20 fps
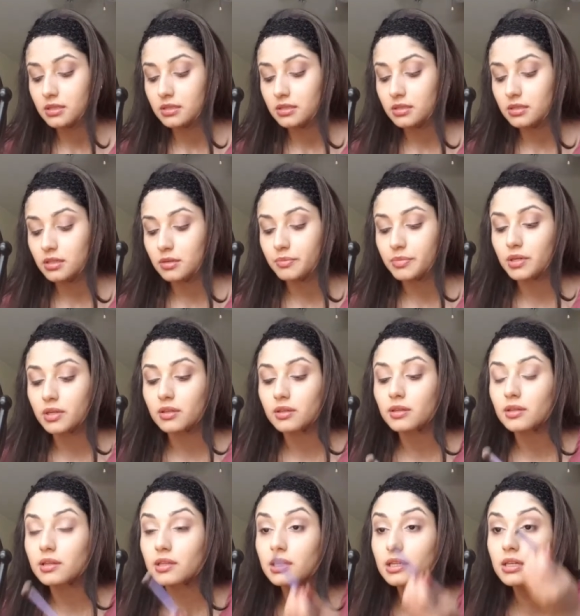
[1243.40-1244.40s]
Just gonna put a
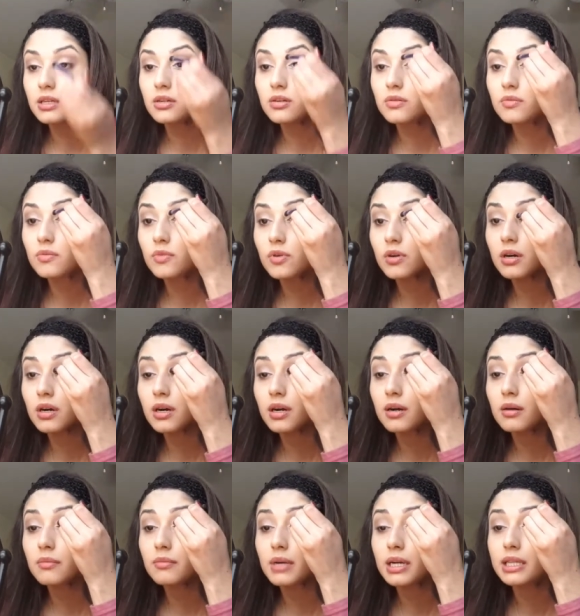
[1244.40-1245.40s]
little more
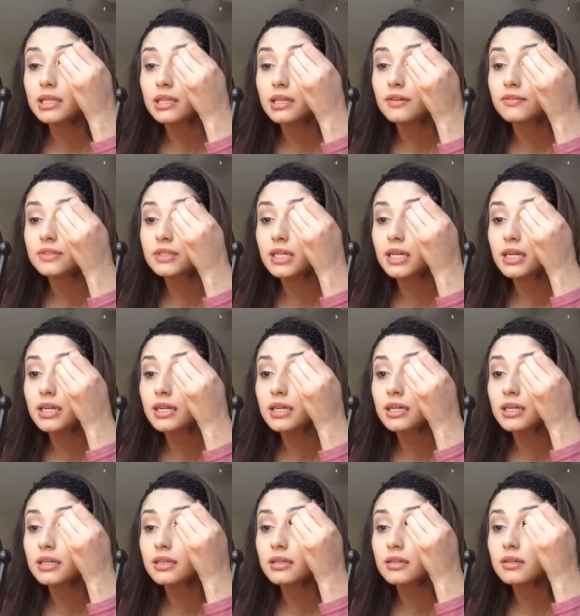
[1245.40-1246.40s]
on my left
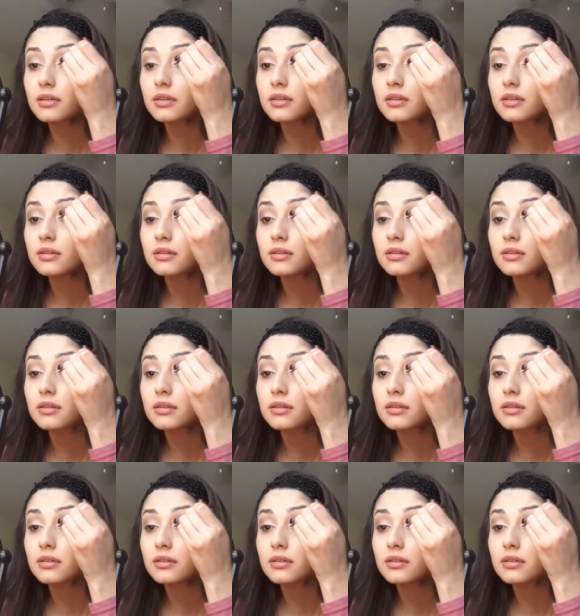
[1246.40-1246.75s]
eye.